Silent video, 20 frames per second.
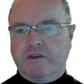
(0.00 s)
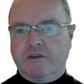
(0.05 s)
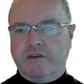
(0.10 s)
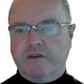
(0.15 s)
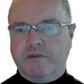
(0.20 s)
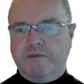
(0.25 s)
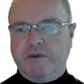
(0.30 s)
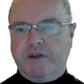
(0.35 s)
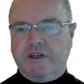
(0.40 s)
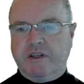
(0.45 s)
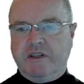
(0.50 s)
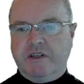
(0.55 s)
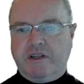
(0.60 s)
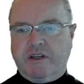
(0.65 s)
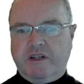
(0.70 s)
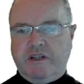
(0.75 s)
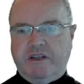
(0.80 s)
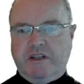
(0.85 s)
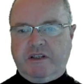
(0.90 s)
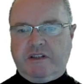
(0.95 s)
Then we can
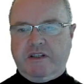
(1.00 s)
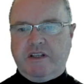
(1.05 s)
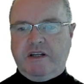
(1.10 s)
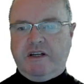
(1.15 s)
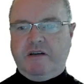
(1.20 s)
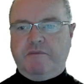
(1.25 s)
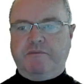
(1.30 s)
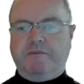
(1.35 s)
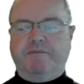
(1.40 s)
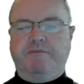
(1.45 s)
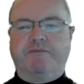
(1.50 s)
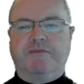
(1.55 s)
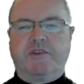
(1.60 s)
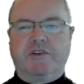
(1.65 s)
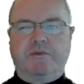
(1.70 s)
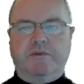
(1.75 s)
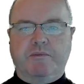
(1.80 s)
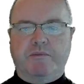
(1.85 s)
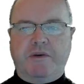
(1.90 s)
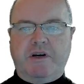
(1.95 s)
connect that up, so
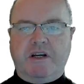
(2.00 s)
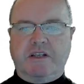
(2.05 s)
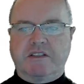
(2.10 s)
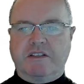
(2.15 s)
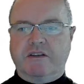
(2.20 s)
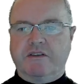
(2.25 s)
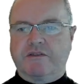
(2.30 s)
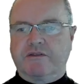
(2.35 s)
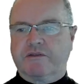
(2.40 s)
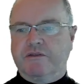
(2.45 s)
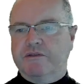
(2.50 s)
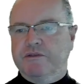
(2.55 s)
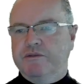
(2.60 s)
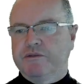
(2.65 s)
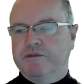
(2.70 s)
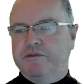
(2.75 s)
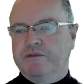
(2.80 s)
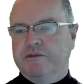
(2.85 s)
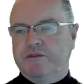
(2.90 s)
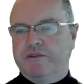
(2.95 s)
we're passing
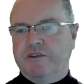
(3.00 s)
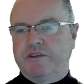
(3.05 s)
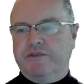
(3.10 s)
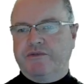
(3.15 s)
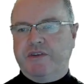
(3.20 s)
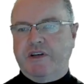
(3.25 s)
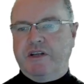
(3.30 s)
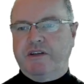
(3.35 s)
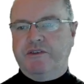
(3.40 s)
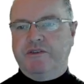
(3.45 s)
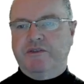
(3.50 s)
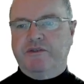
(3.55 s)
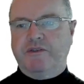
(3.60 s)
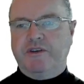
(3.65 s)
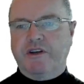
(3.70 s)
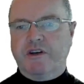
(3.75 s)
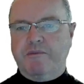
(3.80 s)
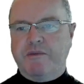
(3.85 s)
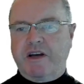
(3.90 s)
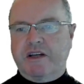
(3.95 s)
through this value. If we
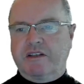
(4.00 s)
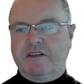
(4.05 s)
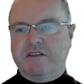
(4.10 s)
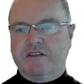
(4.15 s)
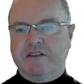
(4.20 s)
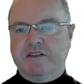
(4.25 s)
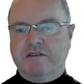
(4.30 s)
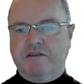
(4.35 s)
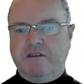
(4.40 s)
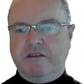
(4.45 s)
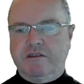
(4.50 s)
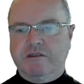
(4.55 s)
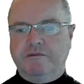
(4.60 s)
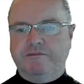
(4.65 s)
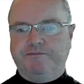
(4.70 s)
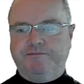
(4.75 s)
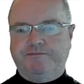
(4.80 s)
go back to 0,